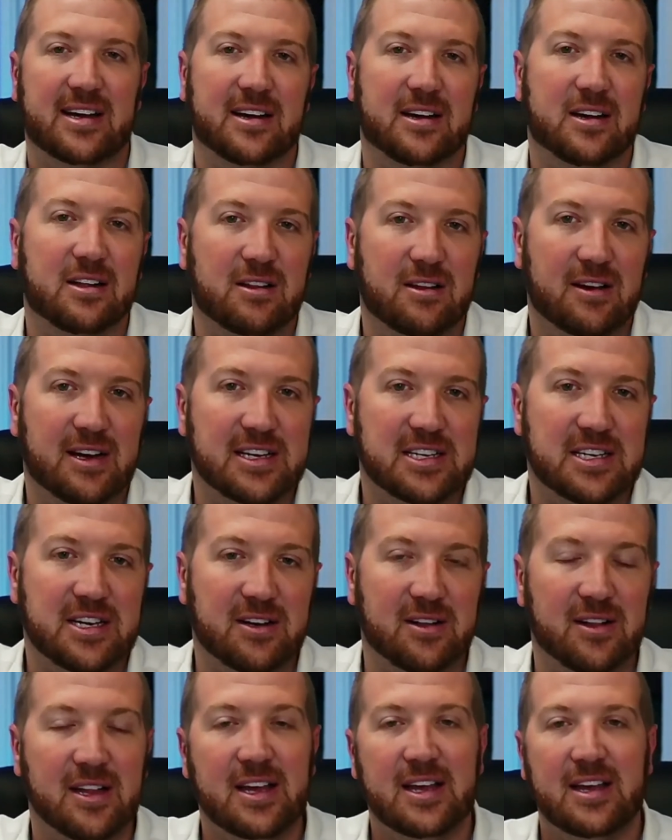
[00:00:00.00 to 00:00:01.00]

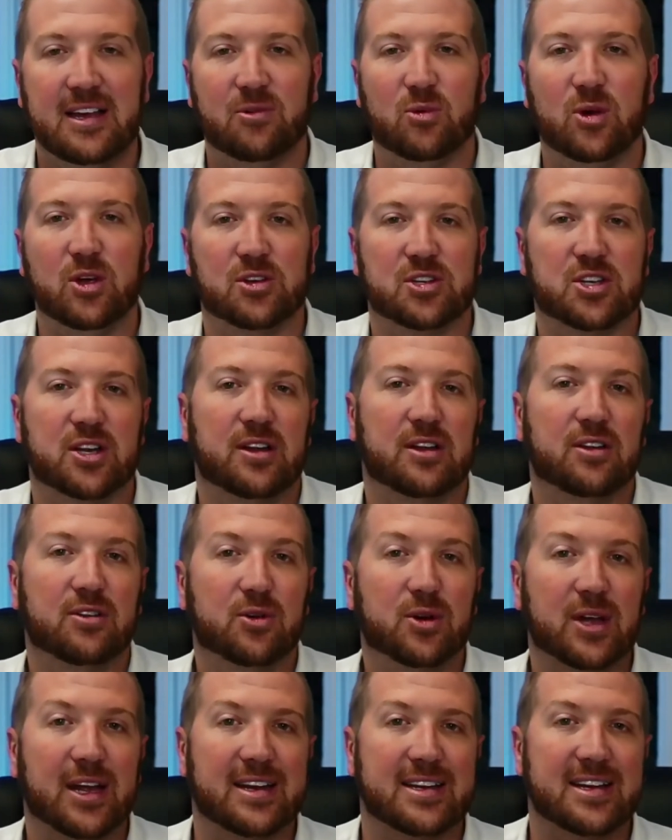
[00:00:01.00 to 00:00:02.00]
clientele. We also
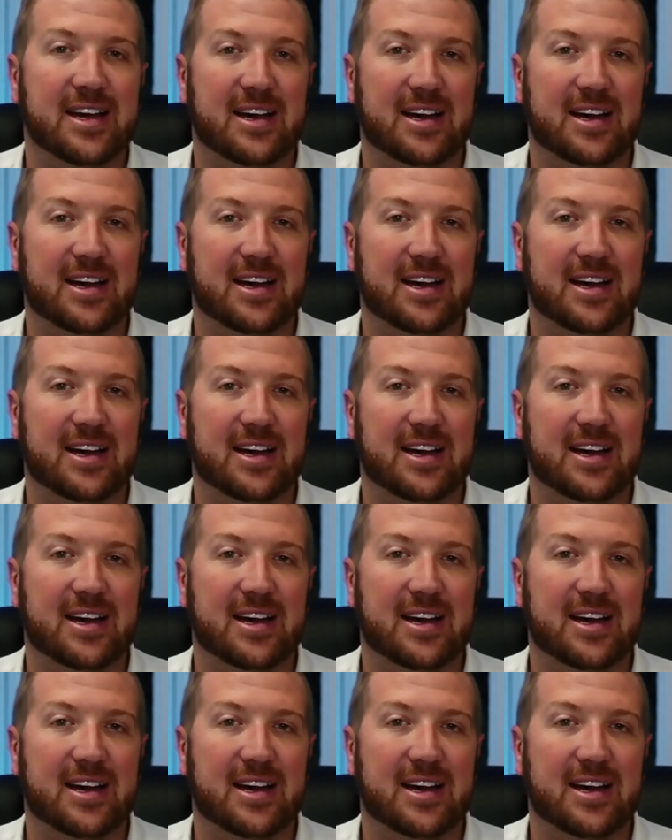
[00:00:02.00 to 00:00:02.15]
look at